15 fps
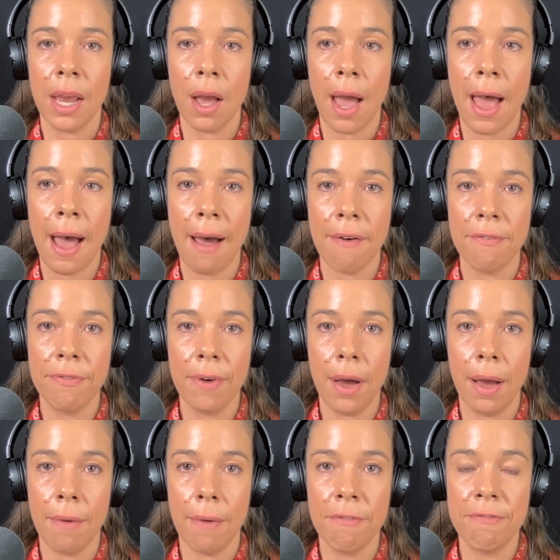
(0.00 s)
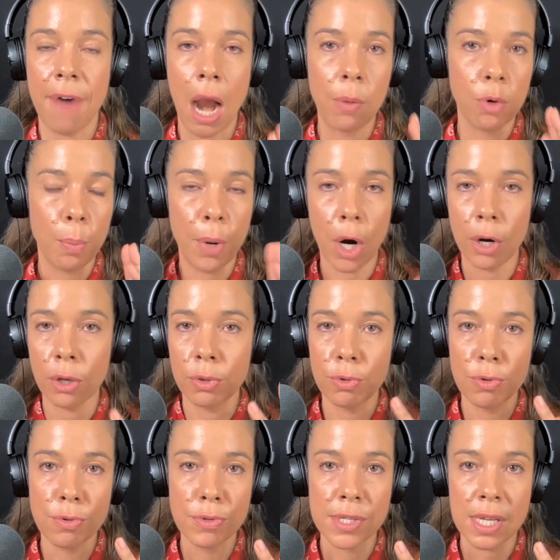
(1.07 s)
they have viral
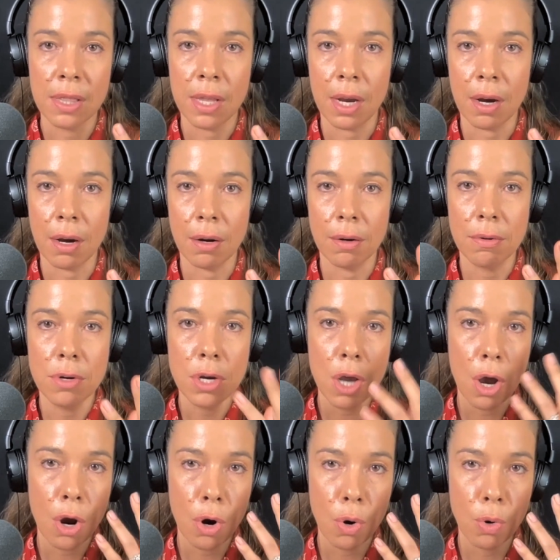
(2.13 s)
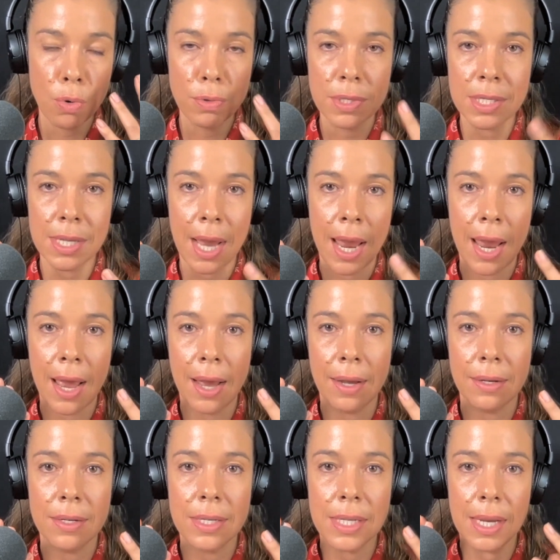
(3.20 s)
particles in their nose,
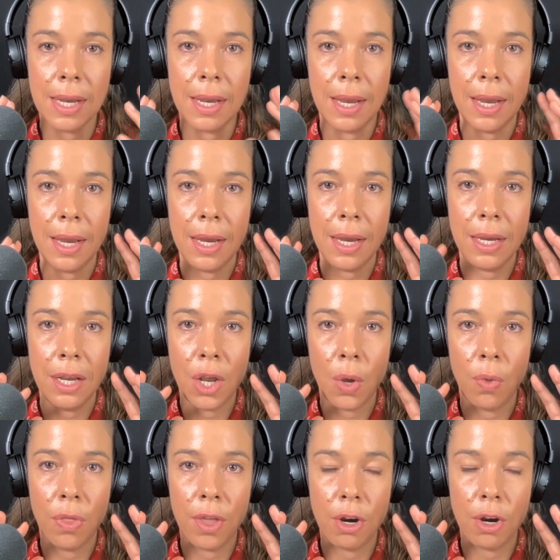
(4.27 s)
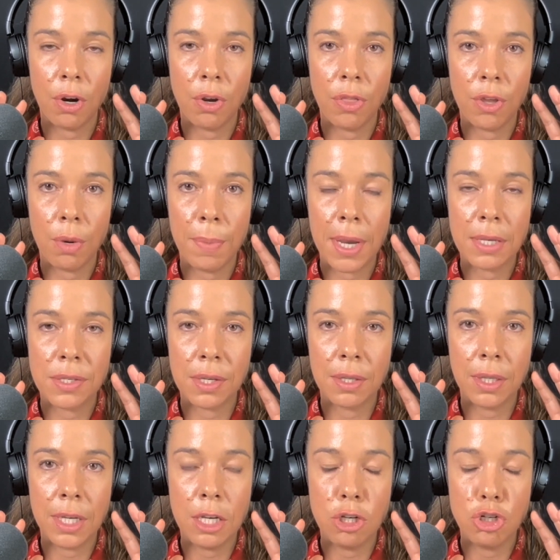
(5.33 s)
and you know they're
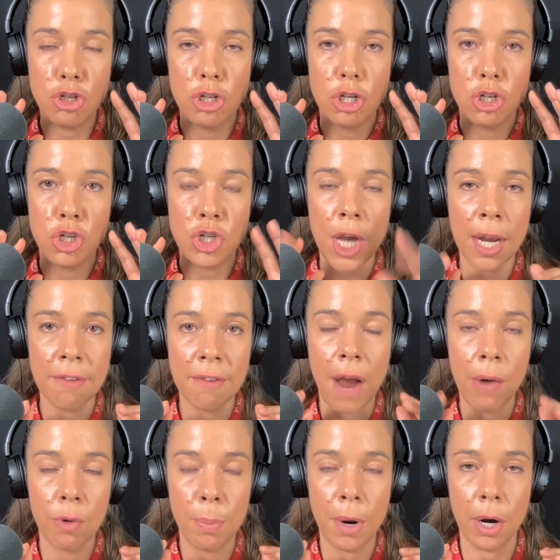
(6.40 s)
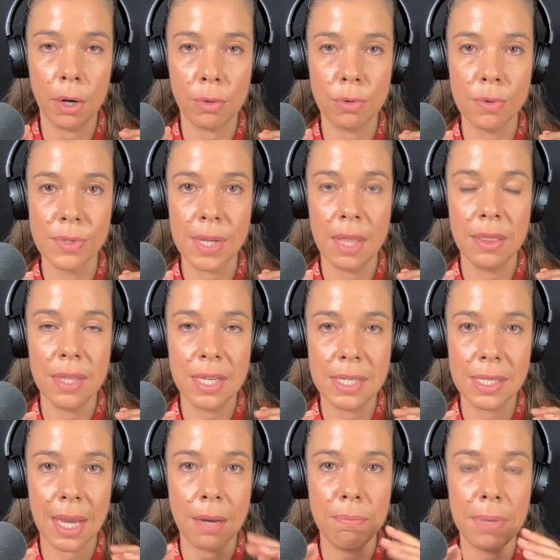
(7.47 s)
basically shedding viral particles, and
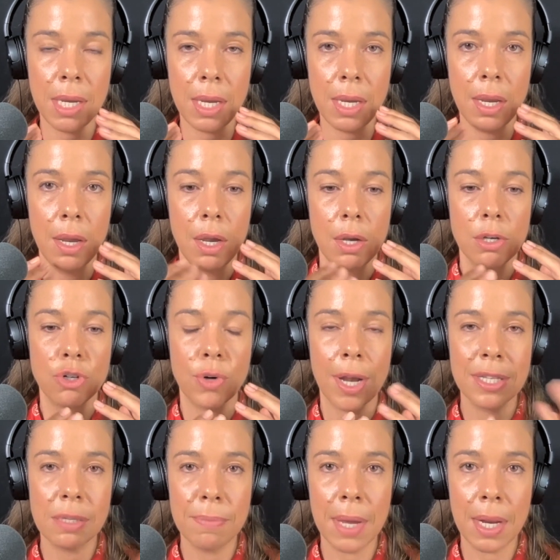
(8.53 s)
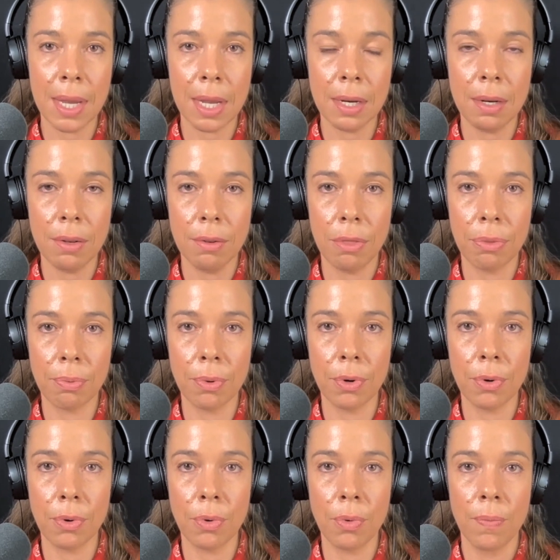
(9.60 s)
this can be transmitted
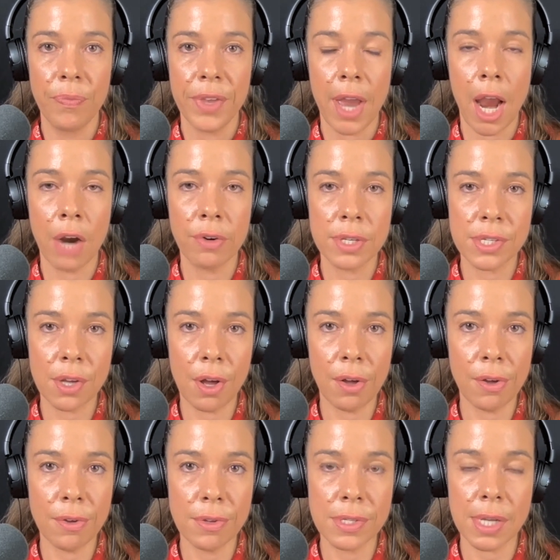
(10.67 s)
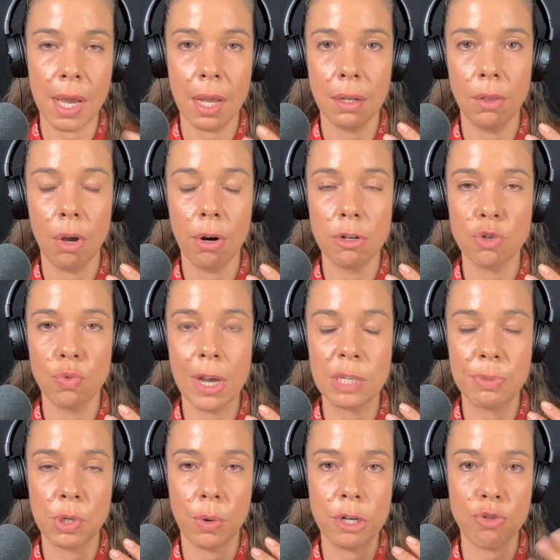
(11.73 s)
through aerosols and large
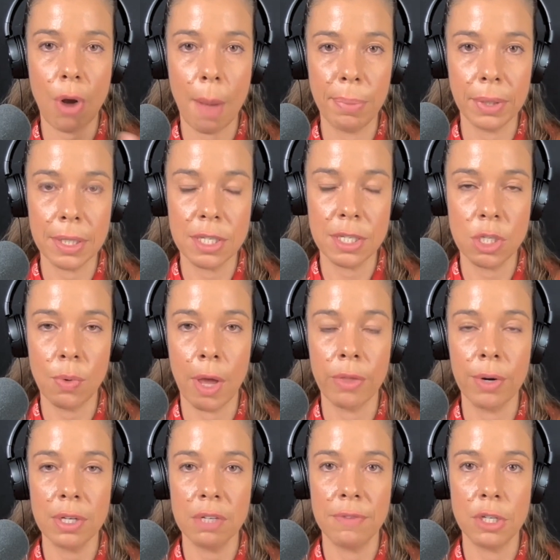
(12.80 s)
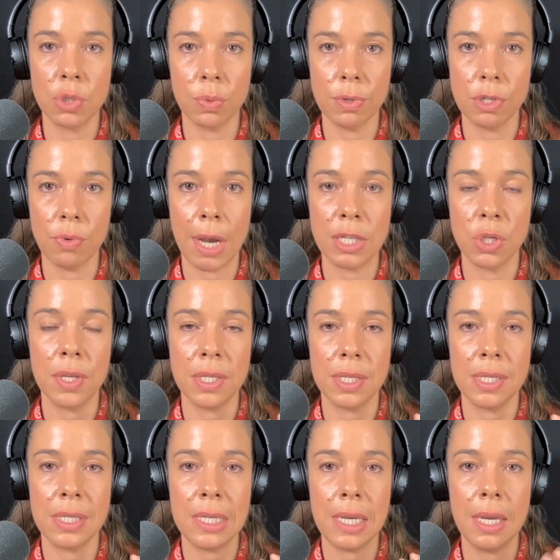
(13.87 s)
respiratory droplets to other individuals, right? So
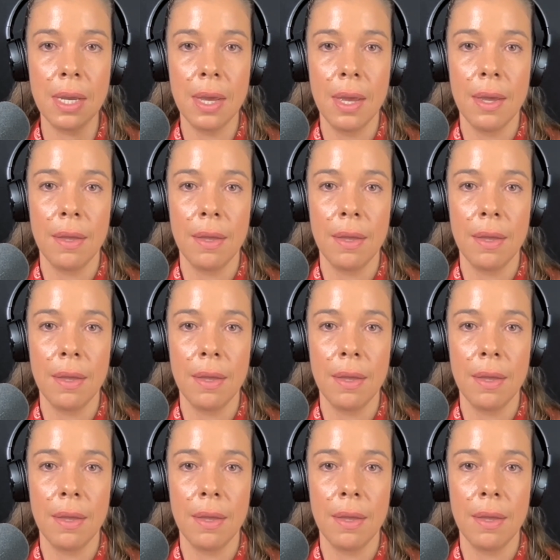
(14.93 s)
this is